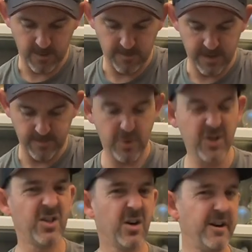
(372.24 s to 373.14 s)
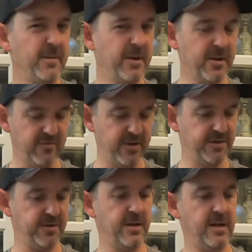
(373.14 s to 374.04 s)
I may put a tiny bit of
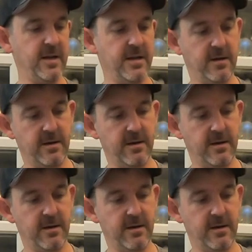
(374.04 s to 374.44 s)
grease on there.